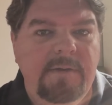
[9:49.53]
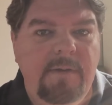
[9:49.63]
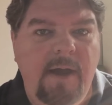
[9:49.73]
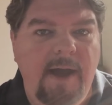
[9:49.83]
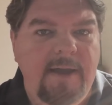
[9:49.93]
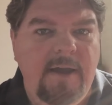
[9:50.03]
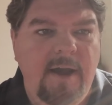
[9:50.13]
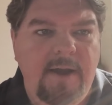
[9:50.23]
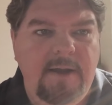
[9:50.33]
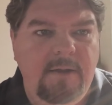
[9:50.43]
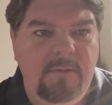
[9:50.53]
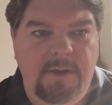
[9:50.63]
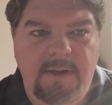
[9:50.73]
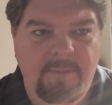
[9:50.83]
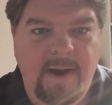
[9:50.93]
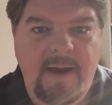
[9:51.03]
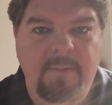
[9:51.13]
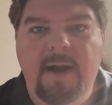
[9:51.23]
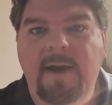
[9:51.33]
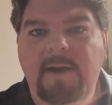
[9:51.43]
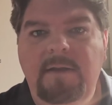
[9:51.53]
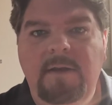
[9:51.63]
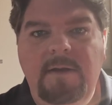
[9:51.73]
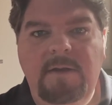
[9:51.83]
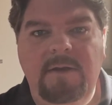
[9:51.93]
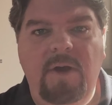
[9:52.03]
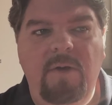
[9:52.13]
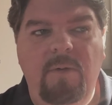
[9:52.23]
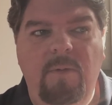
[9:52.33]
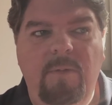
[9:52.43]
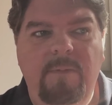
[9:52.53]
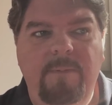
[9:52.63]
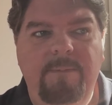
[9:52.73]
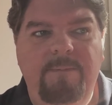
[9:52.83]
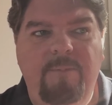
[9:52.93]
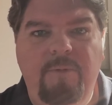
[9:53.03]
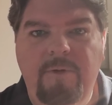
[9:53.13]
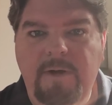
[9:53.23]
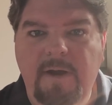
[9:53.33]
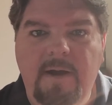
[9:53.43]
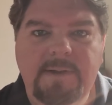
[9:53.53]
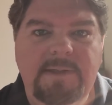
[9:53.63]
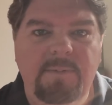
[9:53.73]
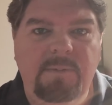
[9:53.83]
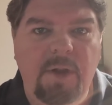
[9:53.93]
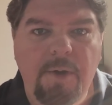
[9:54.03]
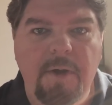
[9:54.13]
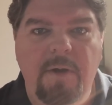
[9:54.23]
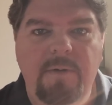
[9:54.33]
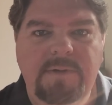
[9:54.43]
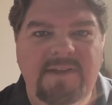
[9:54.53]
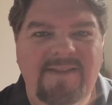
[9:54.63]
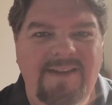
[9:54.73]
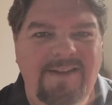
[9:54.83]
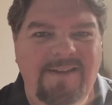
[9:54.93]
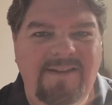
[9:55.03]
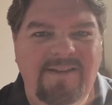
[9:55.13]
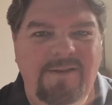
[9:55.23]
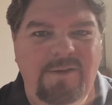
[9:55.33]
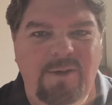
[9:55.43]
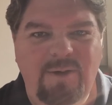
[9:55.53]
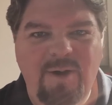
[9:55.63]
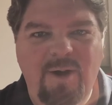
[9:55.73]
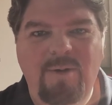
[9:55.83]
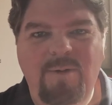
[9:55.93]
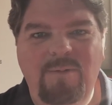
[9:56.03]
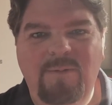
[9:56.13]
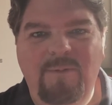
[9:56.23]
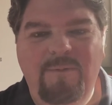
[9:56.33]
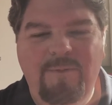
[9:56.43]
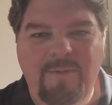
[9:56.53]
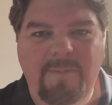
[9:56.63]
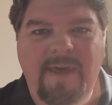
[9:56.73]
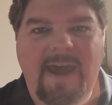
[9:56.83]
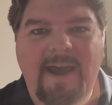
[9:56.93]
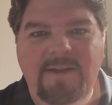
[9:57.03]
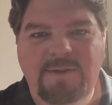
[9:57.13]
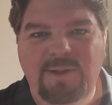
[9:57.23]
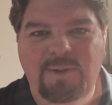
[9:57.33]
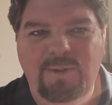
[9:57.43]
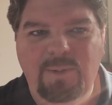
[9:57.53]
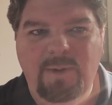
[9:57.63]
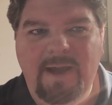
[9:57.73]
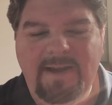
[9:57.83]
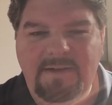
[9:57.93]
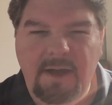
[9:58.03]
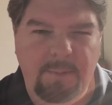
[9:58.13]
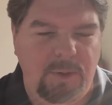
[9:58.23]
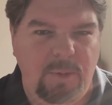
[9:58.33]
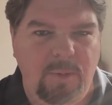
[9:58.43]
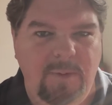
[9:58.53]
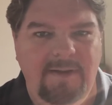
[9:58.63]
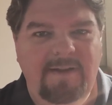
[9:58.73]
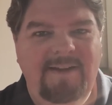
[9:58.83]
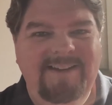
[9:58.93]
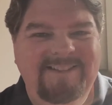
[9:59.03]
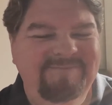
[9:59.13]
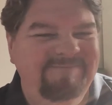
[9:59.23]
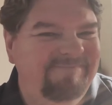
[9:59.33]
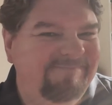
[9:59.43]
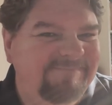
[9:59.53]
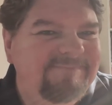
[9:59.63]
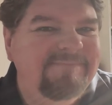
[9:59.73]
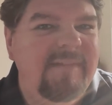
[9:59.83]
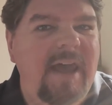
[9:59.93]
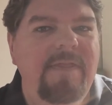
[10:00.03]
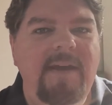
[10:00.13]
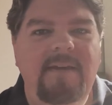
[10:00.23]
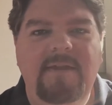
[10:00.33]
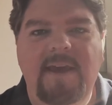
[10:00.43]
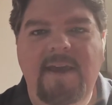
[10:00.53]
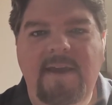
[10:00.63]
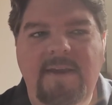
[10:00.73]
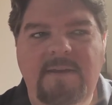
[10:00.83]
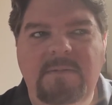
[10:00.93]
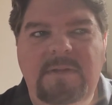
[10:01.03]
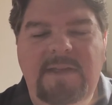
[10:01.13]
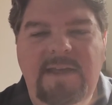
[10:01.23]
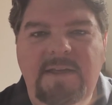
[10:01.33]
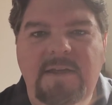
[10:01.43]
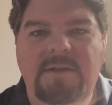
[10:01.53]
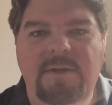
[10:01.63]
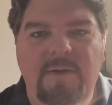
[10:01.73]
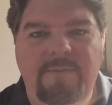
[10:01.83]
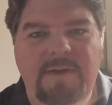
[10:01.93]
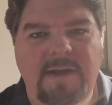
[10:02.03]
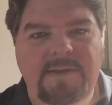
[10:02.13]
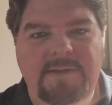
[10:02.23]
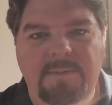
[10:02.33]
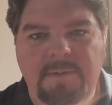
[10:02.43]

iconic in my mind, you know, pretty awesome logos. And then you go from that to a W. I think they needed to have done something a